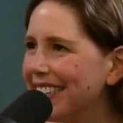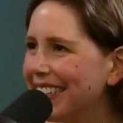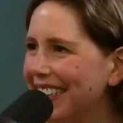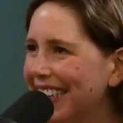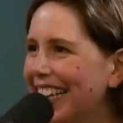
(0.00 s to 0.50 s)

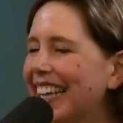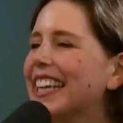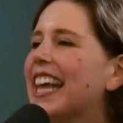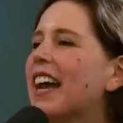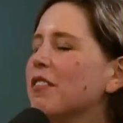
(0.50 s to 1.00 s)
Just
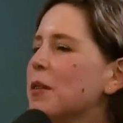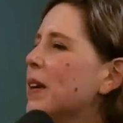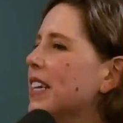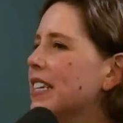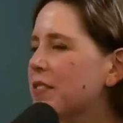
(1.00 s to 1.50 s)
everybody's
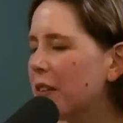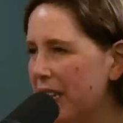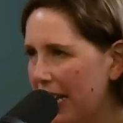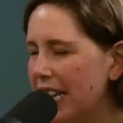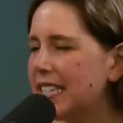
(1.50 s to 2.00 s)
everybody's Midwest. From,
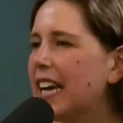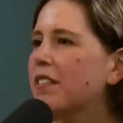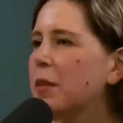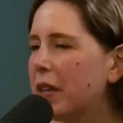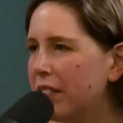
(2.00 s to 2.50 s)
yes,
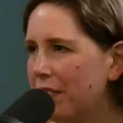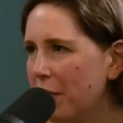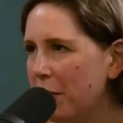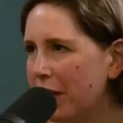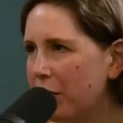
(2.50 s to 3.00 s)
everybody from
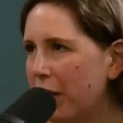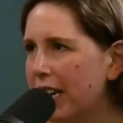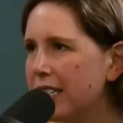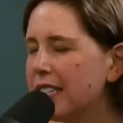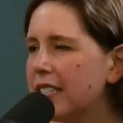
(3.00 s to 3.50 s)
the
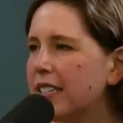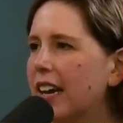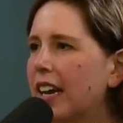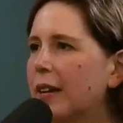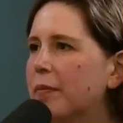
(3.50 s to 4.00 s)
Midwest.
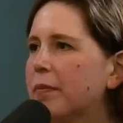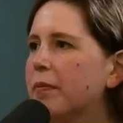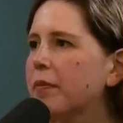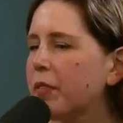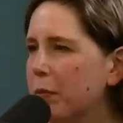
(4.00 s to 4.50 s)
Okay,
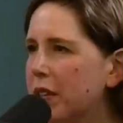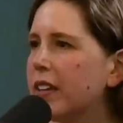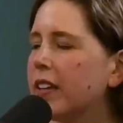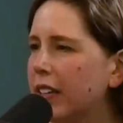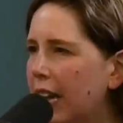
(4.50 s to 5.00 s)
um, from
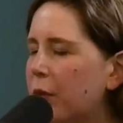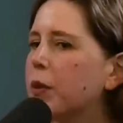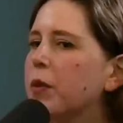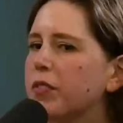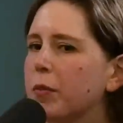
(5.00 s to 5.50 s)
the yeah,
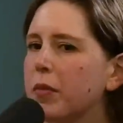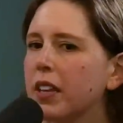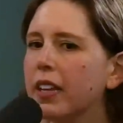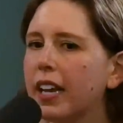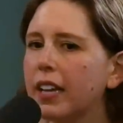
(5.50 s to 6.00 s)
we were from
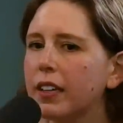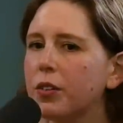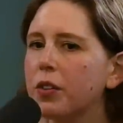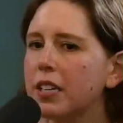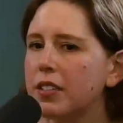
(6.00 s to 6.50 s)
the like
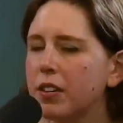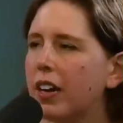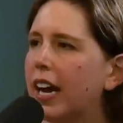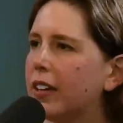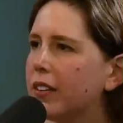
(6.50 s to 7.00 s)
Northeast
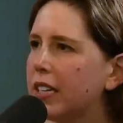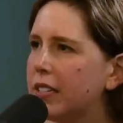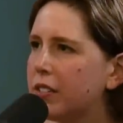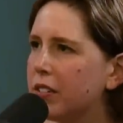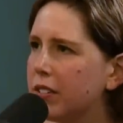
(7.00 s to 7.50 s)
Ohio, the
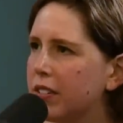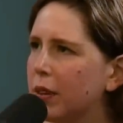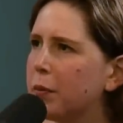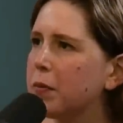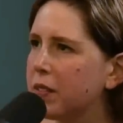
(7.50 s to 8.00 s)
eastern
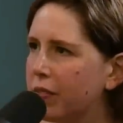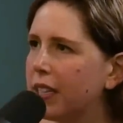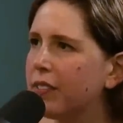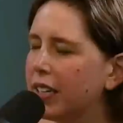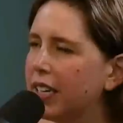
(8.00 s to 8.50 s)
suburbs of
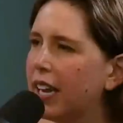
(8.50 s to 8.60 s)
Cleveland.